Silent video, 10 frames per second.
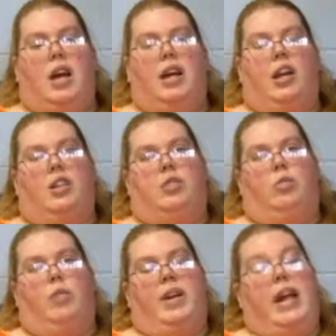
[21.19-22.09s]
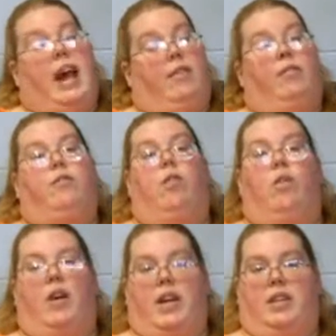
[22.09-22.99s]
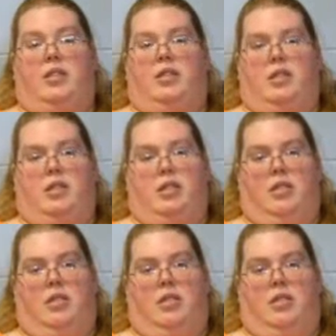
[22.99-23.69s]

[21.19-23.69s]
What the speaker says: And also we have a voice.